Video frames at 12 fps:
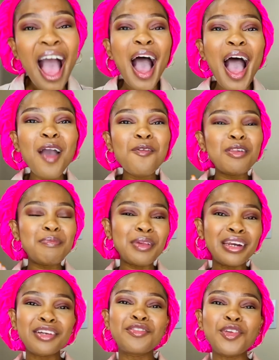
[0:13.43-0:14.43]
I will be
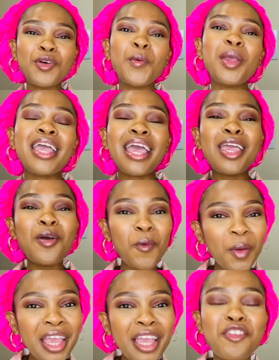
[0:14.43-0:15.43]
reviewing a
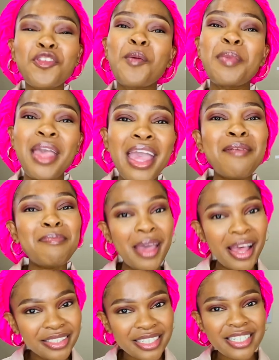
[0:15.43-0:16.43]
wig from Hair
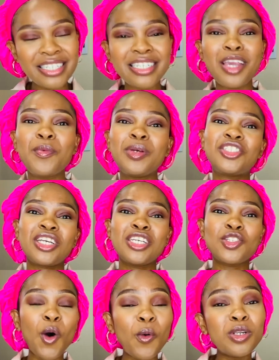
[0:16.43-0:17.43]
Majesty, which
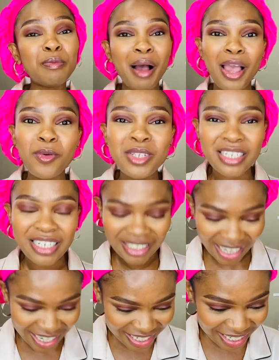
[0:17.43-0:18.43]
is owned by
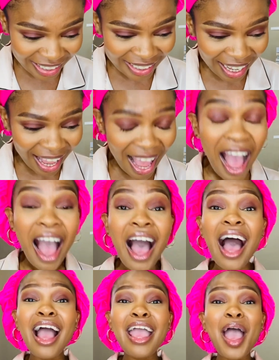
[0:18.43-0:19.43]
DJ Zinhle.
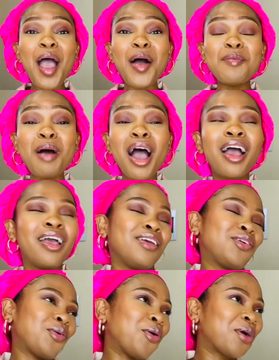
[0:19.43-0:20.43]

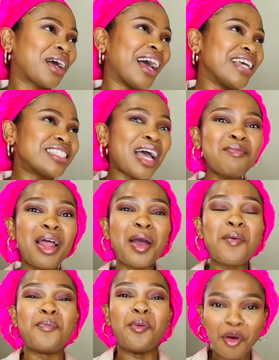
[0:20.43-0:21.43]
Yo guys, I'm like a
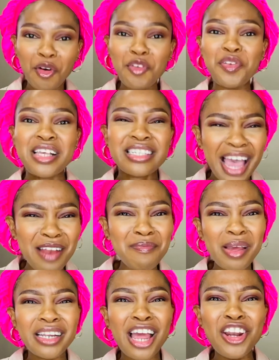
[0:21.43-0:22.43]
ball of
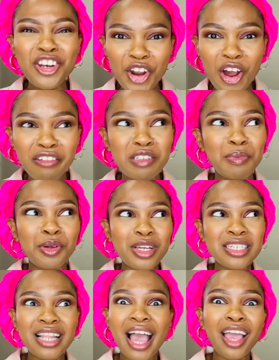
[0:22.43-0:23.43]
excitement and nerves
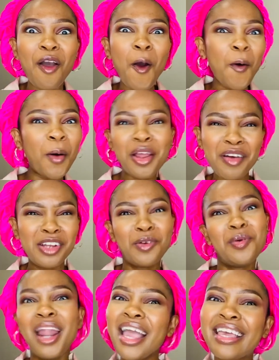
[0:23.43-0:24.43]
because like, what if I
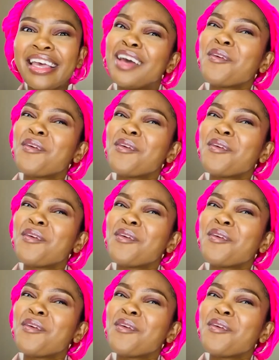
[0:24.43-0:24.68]
don't like it?